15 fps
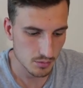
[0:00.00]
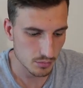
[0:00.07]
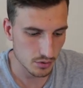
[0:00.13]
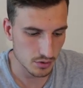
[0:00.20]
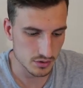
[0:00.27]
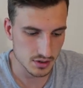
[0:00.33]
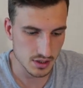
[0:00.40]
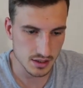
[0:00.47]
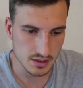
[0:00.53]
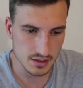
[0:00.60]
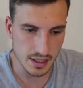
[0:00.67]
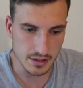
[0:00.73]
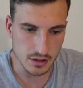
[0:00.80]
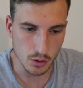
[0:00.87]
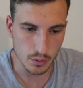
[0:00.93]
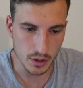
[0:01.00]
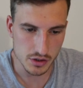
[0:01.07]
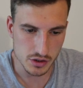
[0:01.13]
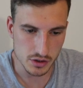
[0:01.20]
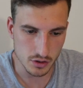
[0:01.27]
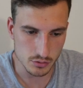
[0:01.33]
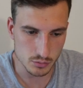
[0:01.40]
because at the end of the day, no one
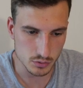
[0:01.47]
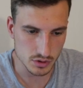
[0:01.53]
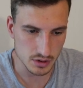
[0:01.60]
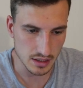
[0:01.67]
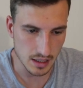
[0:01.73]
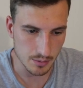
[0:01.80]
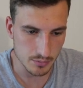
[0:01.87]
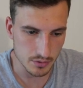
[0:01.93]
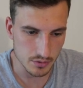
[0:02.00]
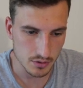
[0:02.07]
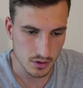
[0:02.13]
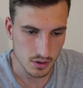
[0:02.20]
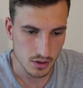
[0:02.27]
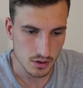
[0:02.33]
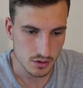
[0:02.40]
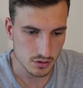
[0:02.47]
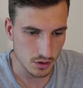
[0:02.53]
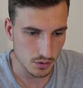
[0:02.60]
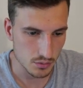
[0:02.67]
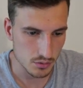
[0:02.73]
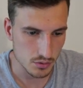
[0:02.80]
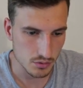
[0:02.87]
actually knows what's going to happen.
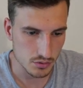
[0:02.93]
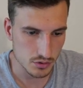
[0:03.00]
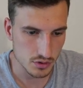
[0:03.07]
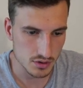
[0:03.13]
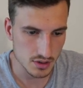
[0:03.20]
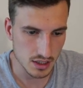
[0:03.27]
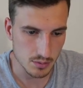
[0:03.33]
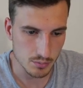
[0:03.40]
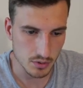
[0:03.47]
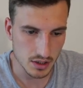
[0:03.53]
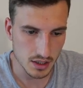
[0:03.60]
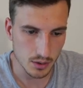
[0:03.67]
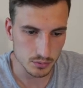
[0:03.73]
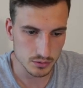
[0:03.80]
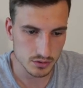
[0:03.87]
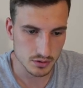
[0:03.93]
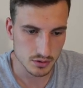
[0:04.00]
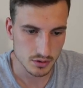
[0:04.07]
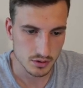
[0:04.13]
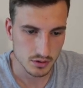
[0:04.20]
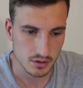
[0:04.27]
So you're as good as anybody else